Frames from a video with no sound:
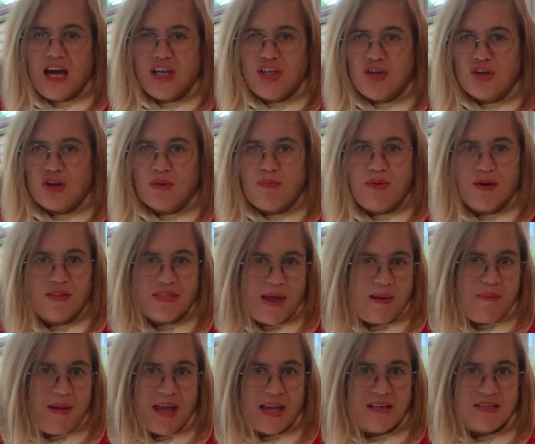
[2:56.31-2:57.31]
You can put that
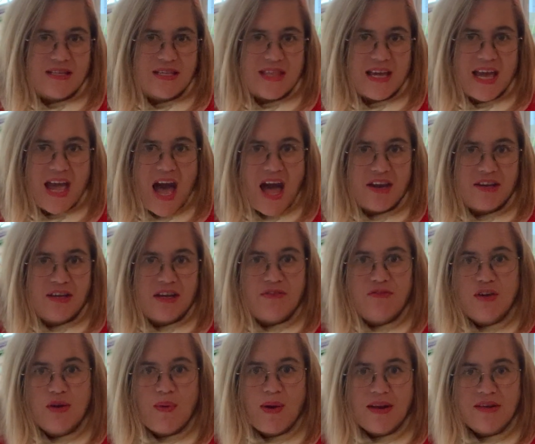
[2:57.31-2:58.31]
back into the garden if
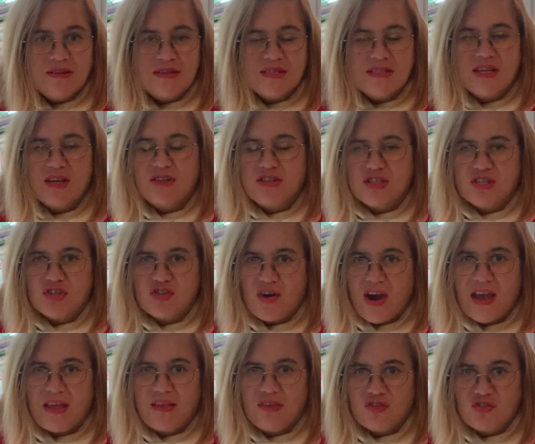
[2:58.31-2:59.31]
you want. So just
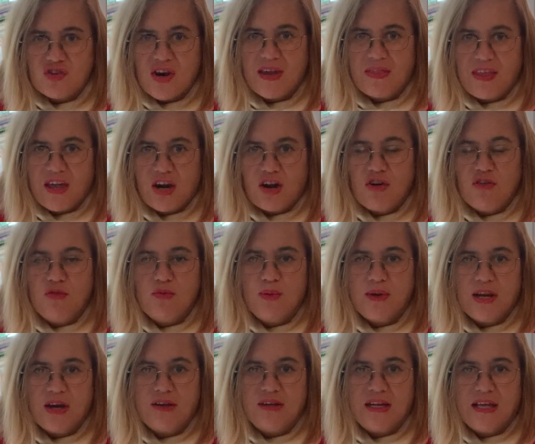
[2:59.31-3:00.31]
drain that off. We
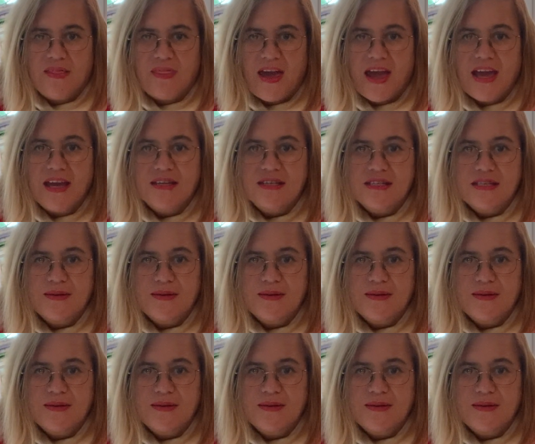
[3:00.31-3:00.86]
don't need that.